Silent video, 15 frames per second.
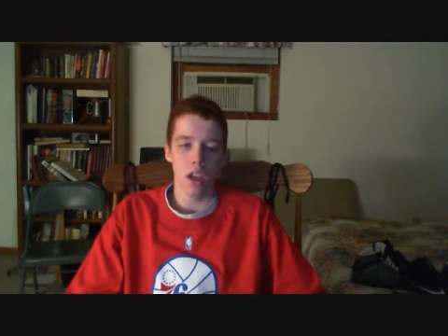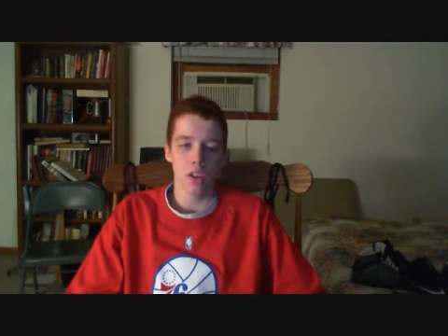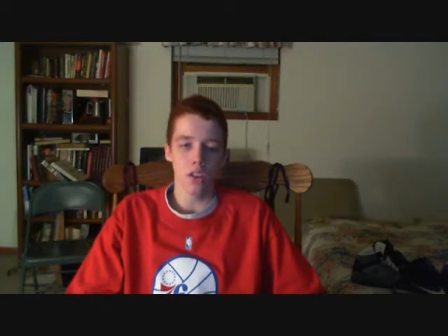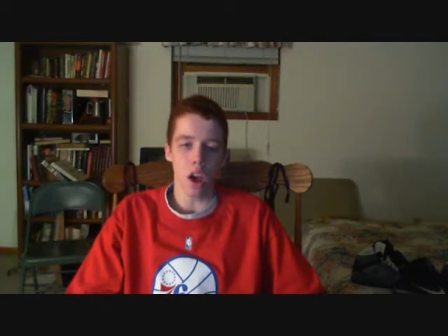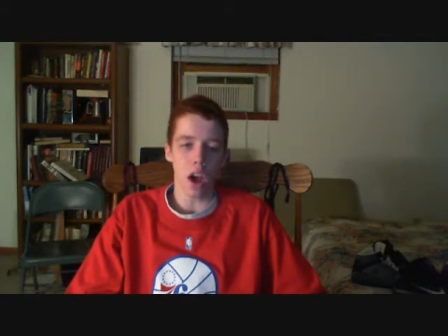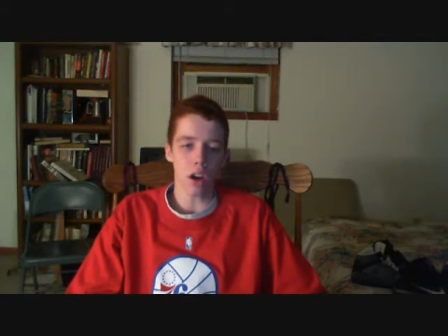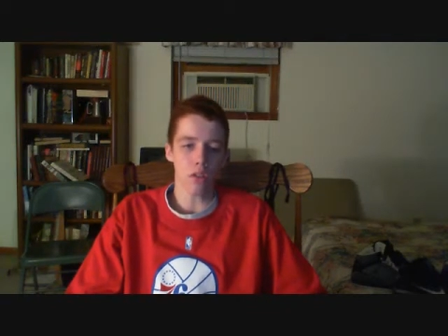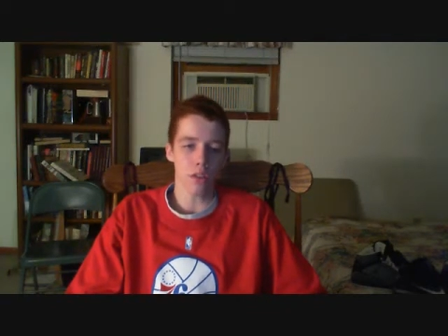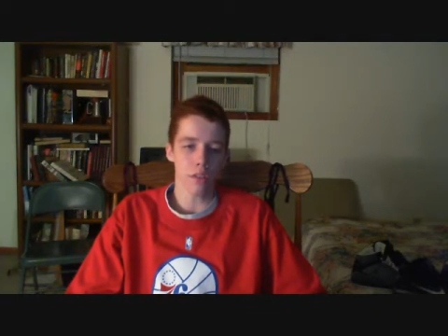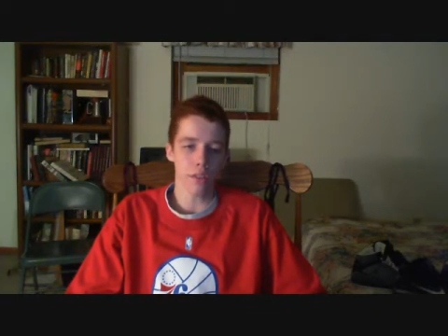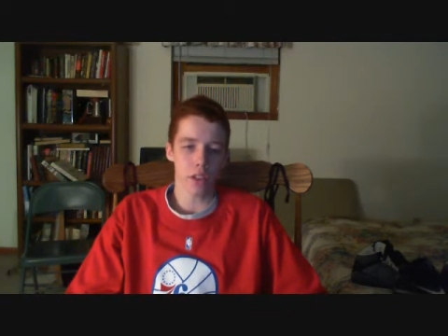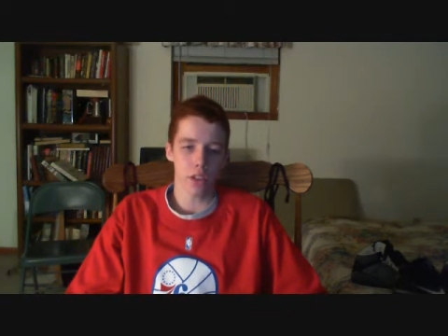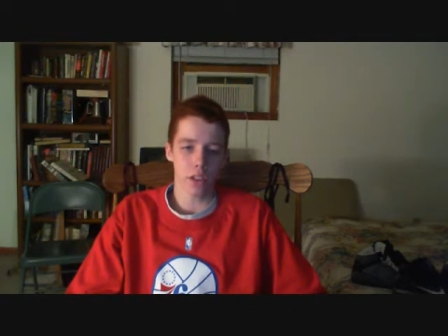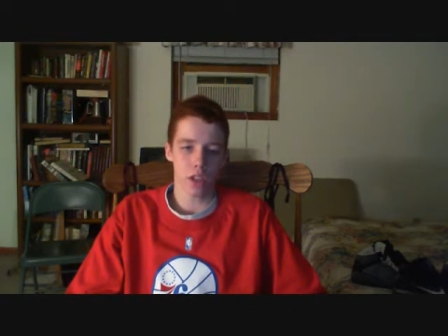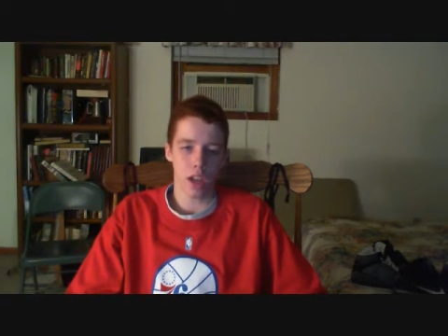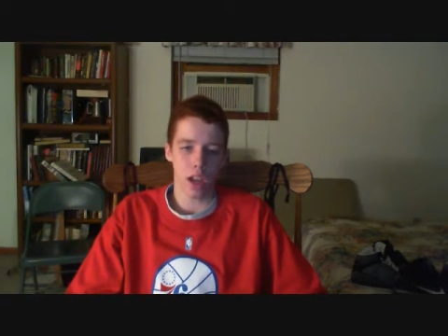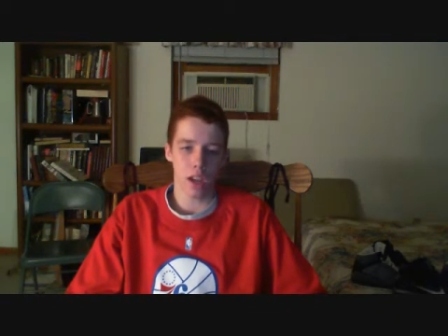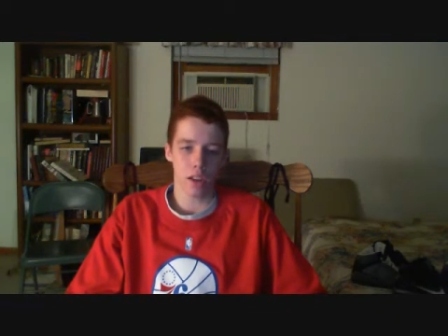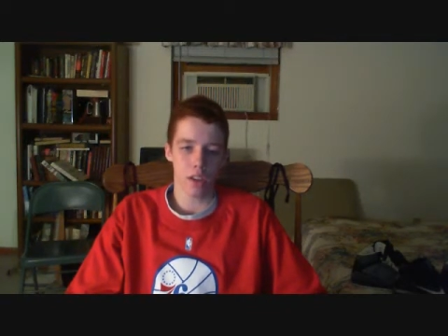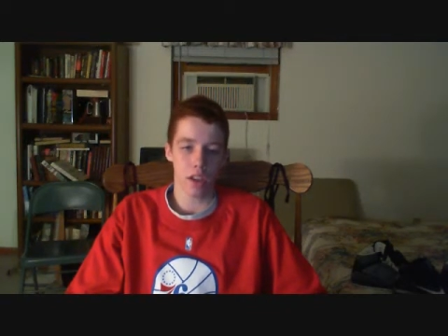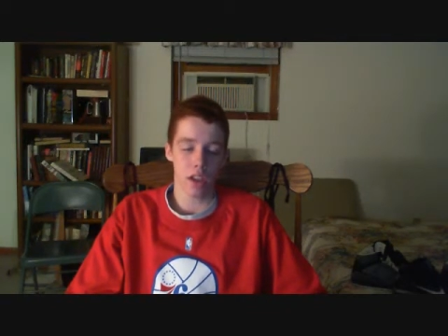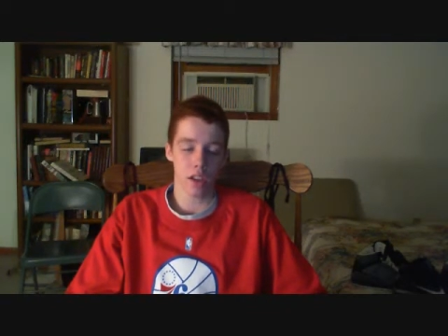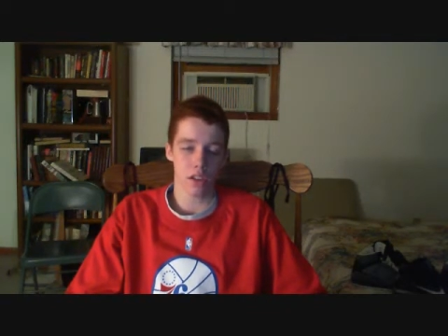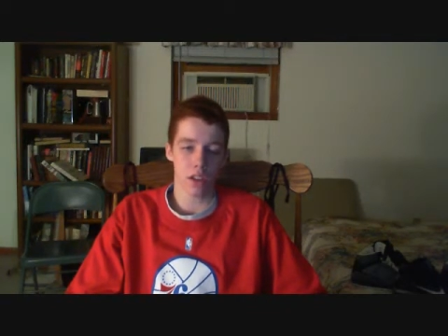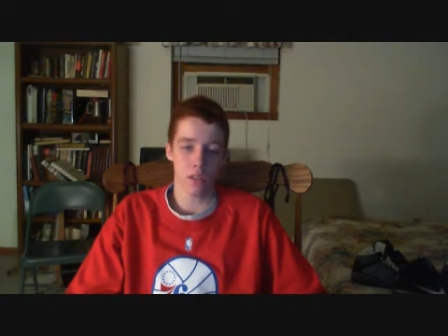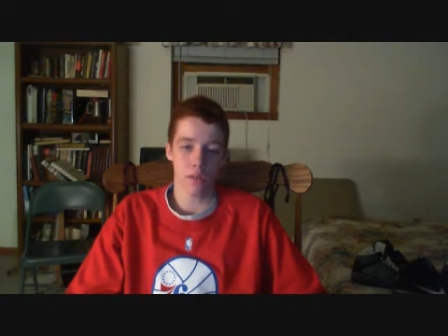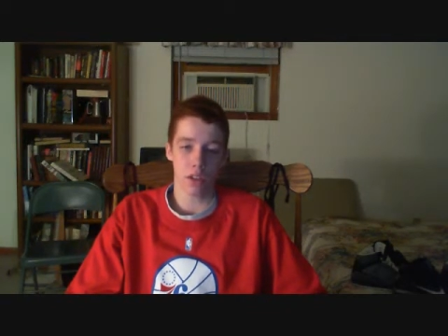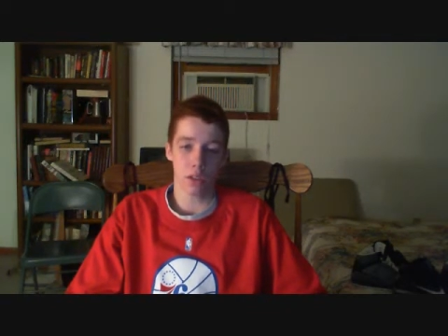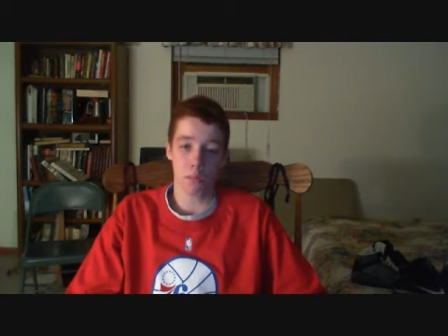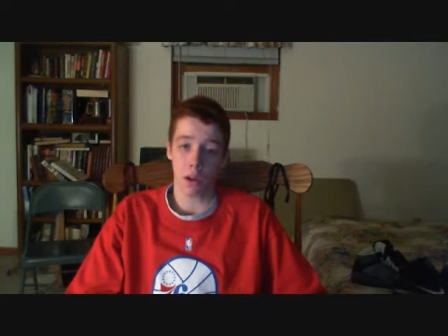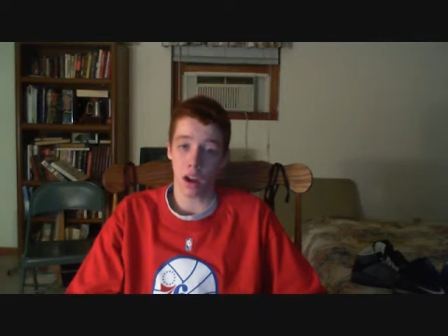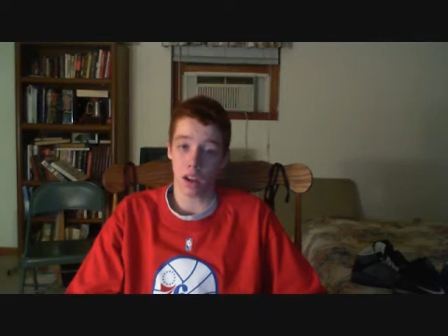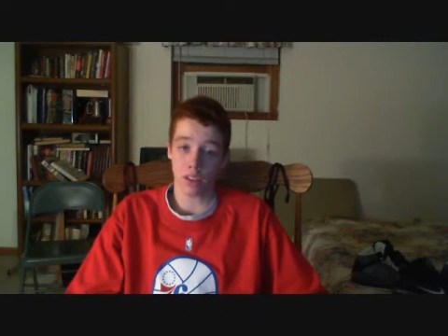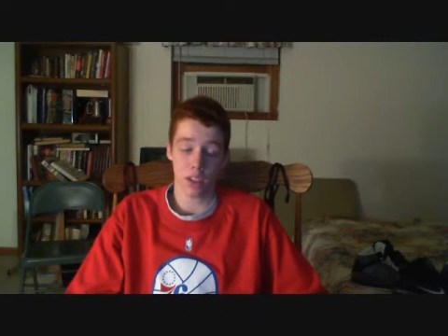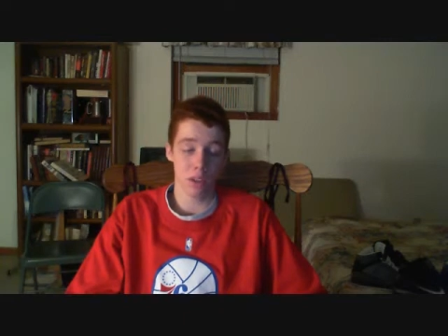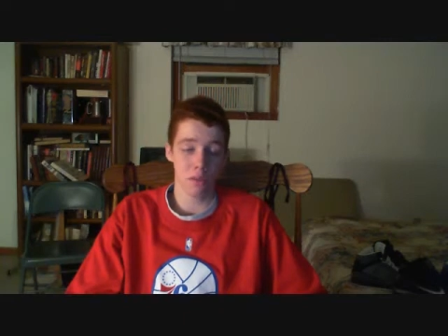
Doc Rivers said this in response.